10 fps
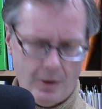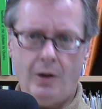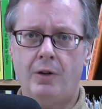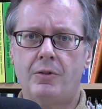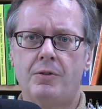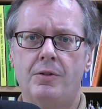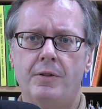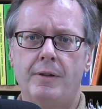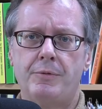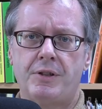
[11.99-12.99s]
article
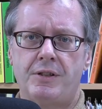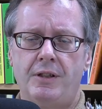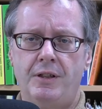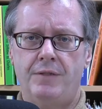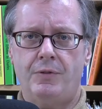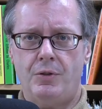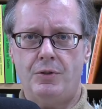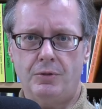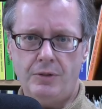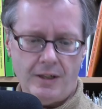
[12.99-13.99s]
that was assigned for you
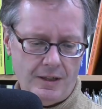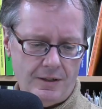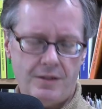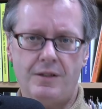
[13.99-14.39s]
to look at,